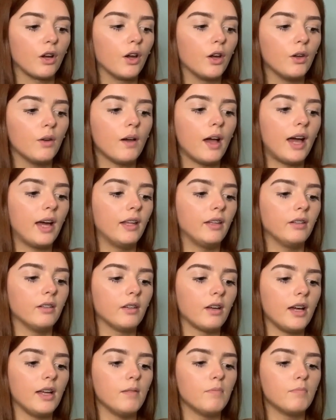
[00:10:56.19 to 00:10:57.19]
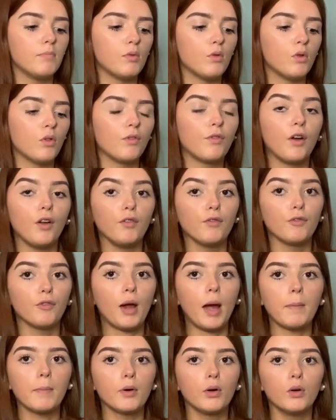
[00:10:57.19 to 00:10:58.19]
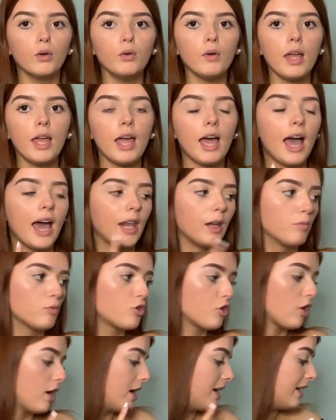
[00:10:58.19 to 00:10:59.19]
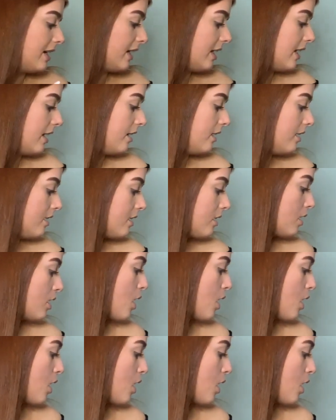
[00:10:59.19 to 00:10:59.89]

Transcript: and I bought the phone through Apple, and I'm trading in